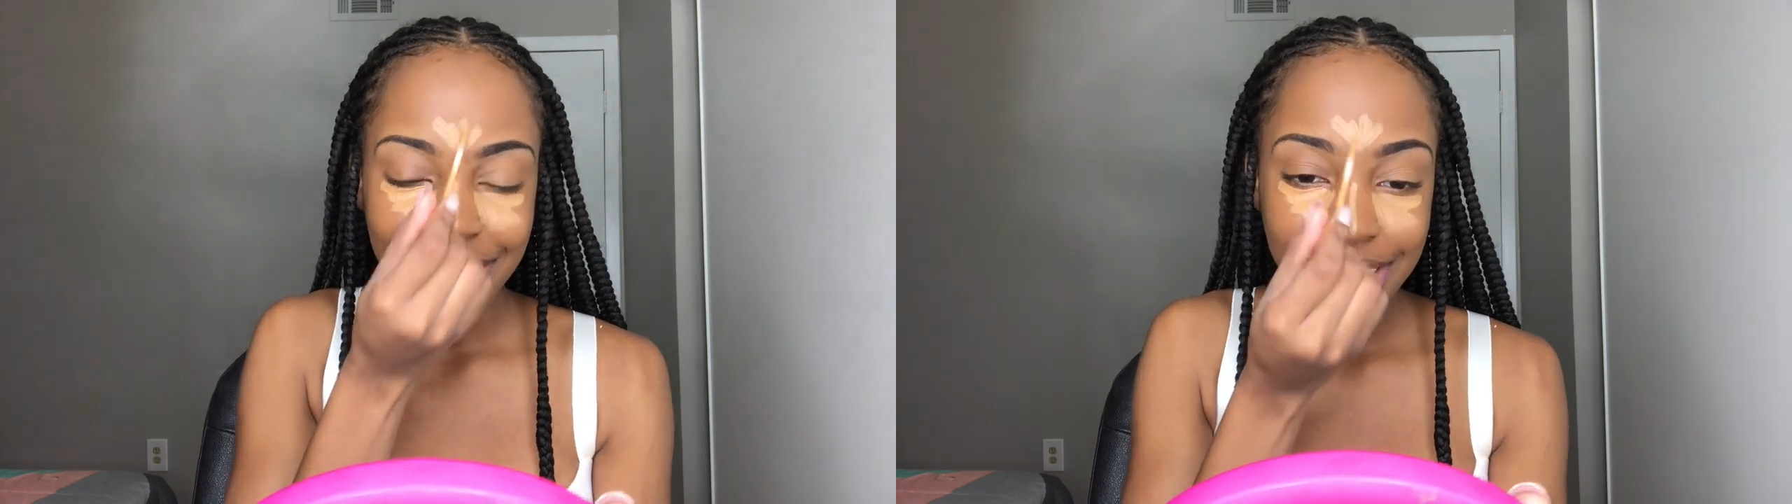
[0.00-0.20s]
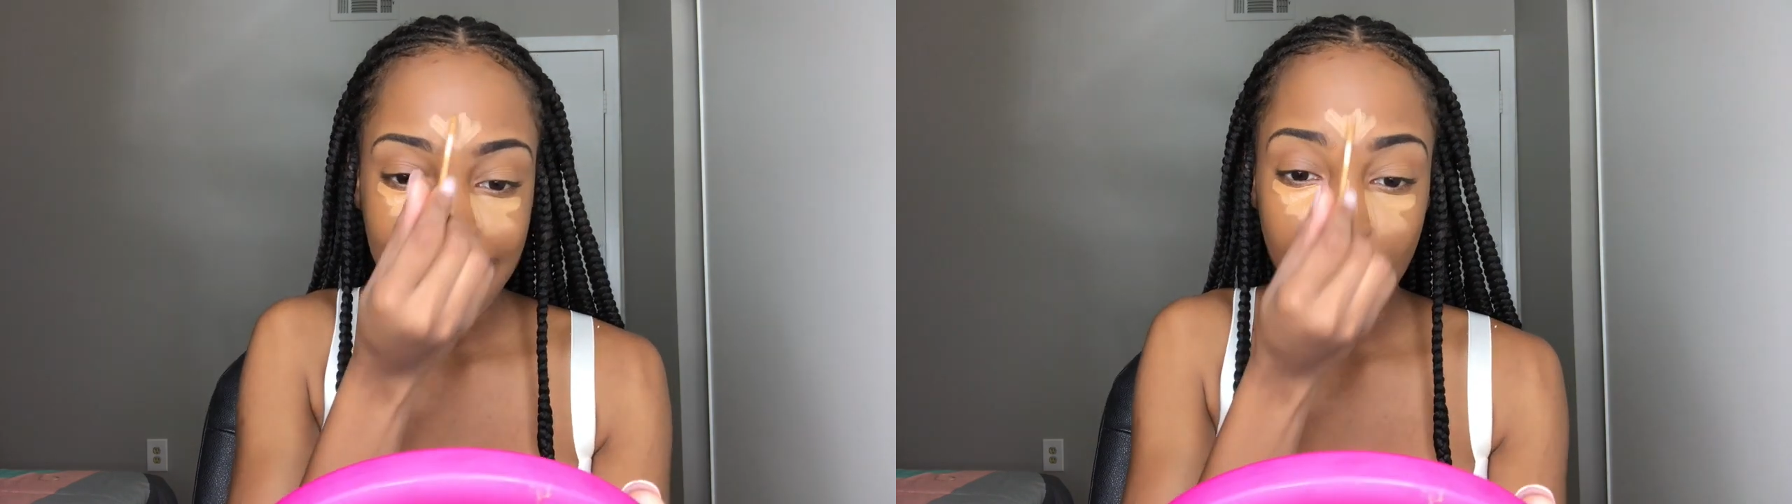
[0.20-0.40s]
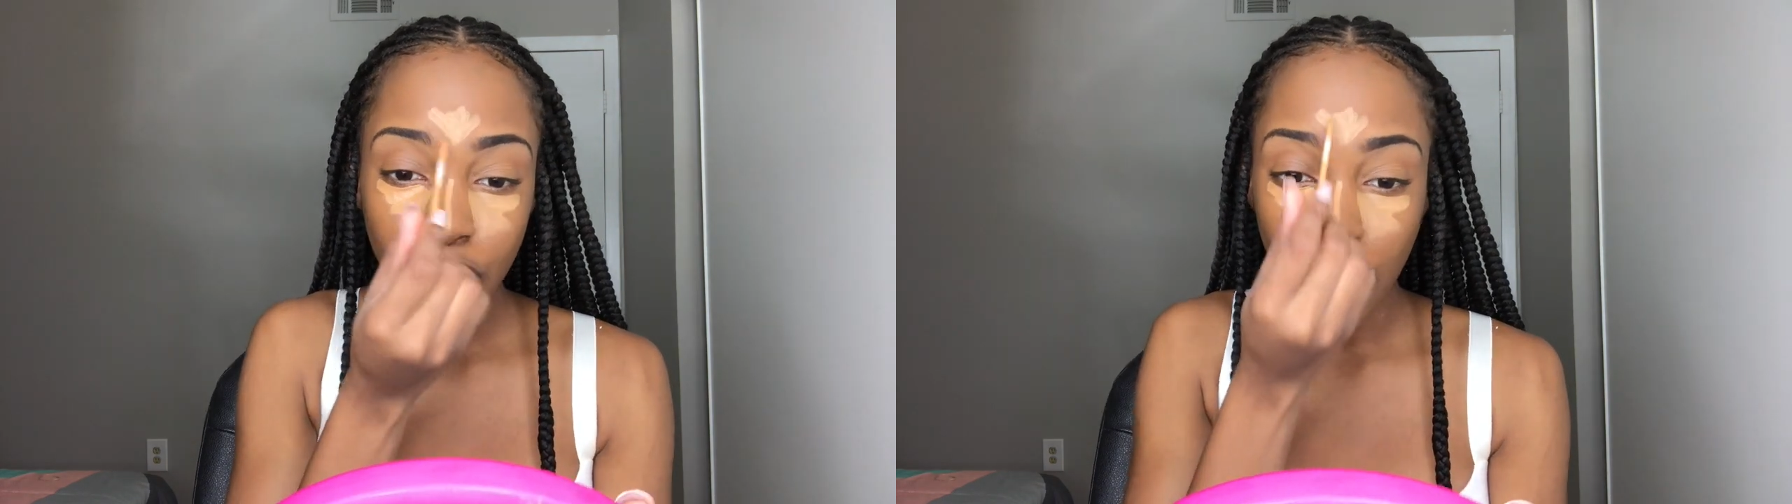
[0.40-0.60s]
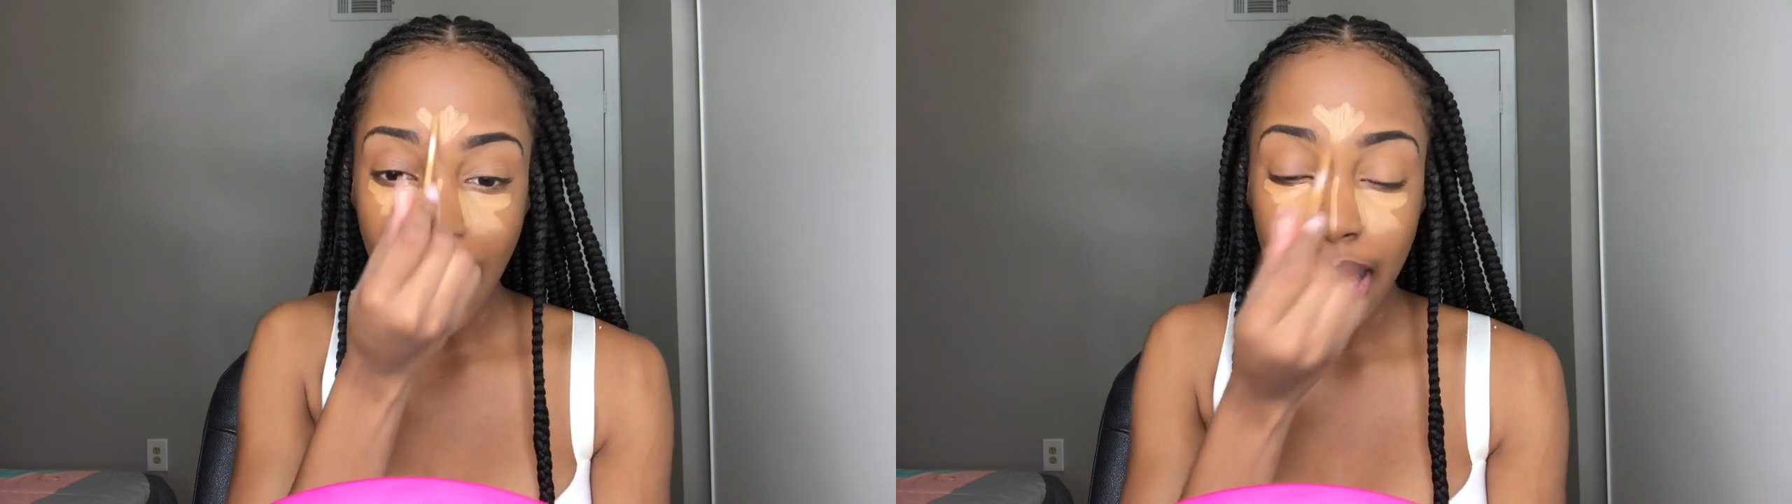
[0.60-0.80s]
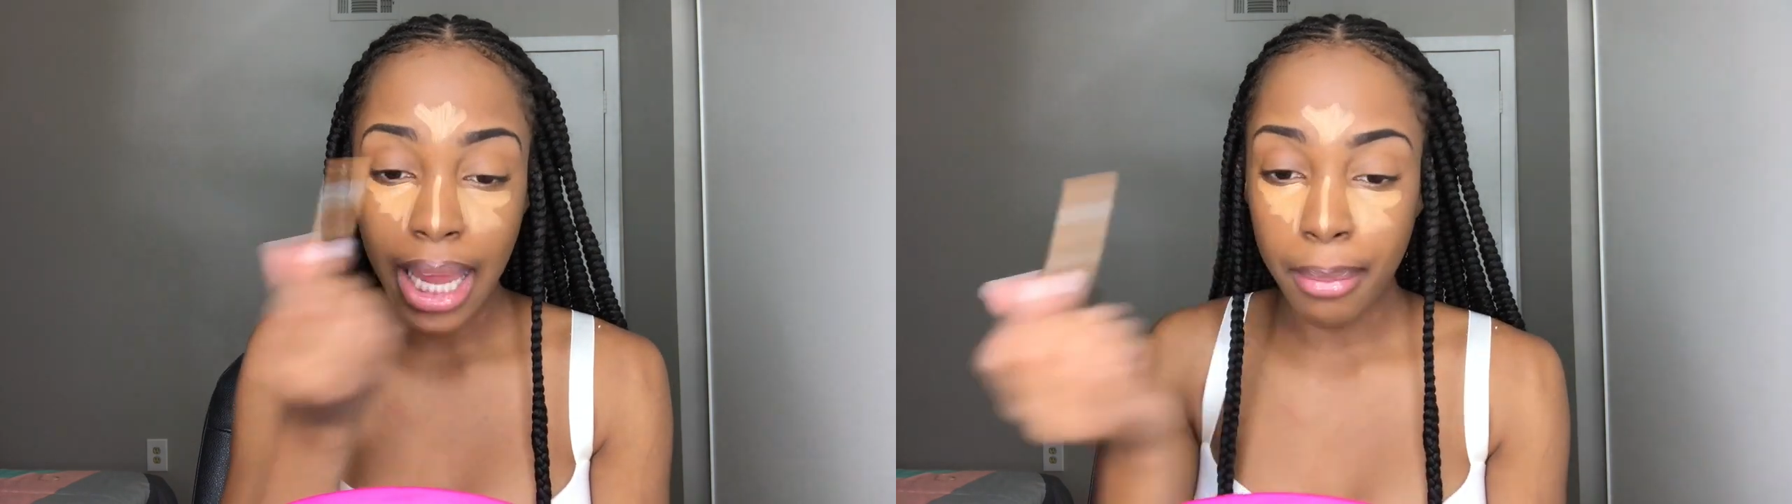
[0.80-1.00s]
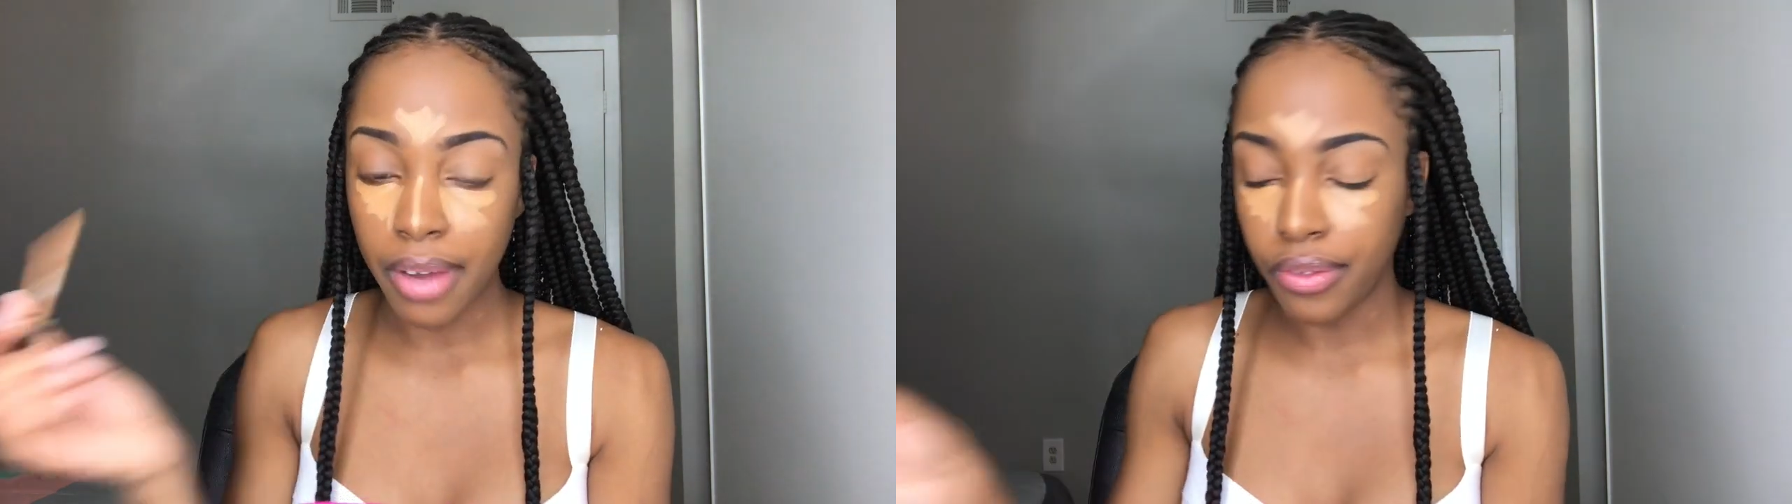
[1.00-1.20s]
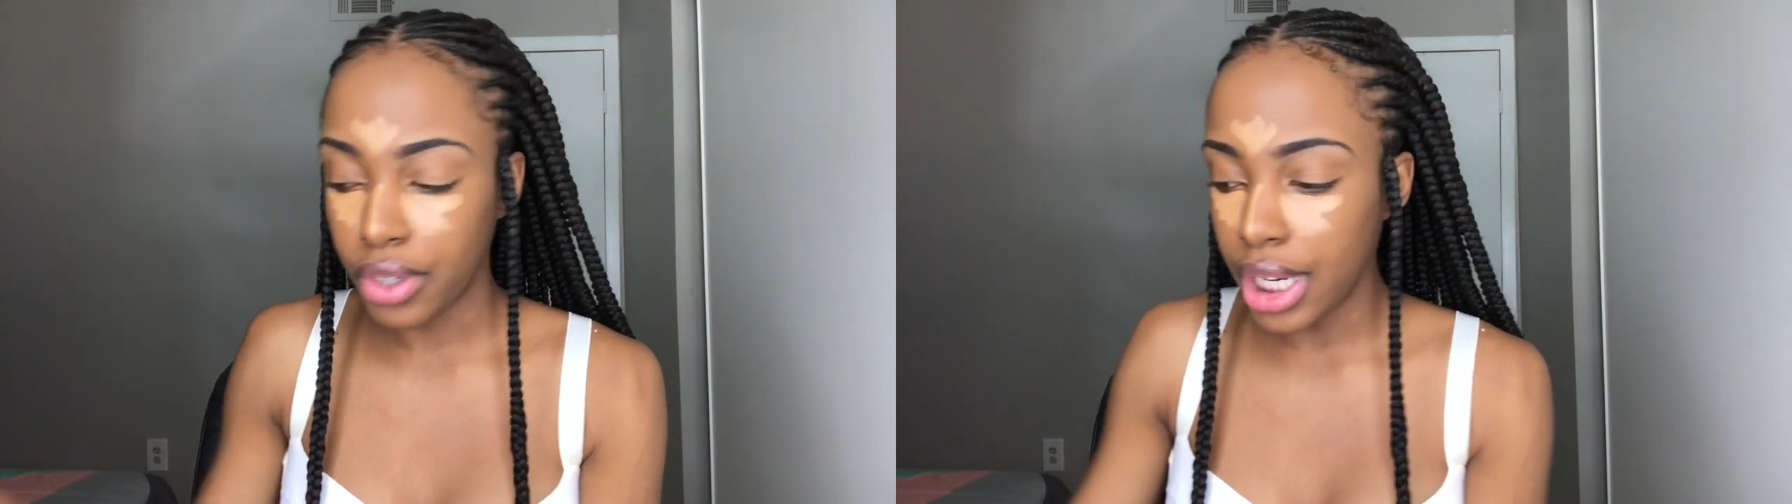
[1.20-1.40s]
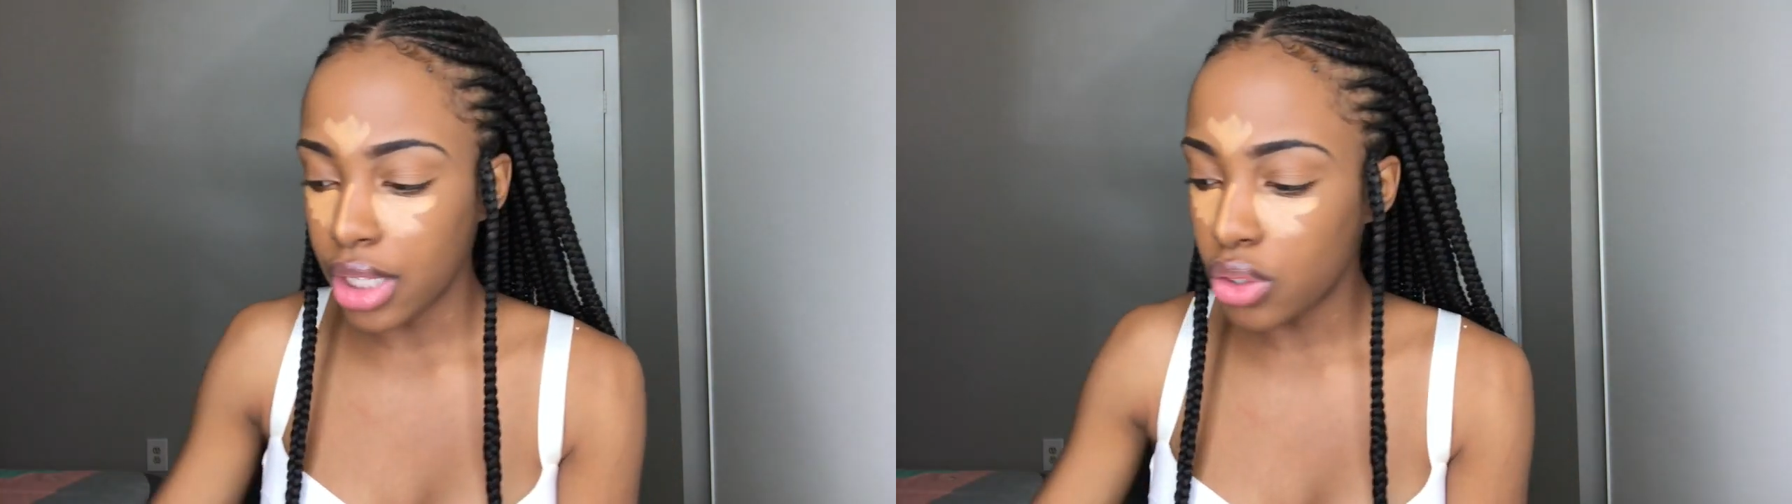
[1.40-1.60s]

So I don't highlight my forehead